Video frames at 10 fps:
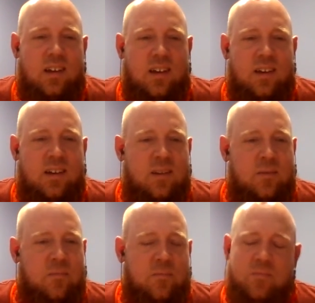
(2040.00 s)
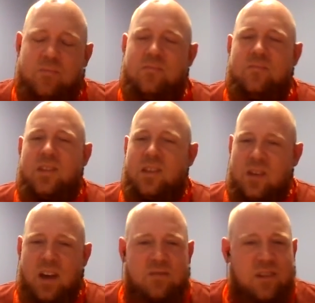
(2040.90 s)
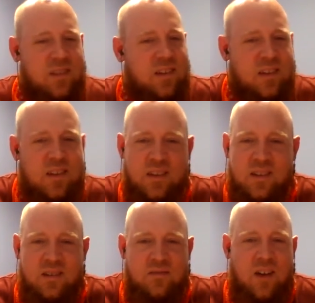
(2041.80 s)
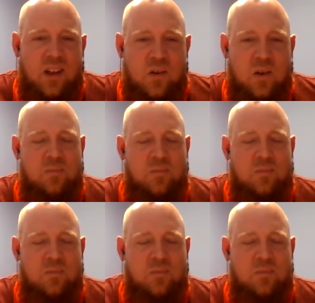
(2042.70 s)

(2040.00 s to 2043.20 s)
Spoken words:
Um, do you have anything to follow up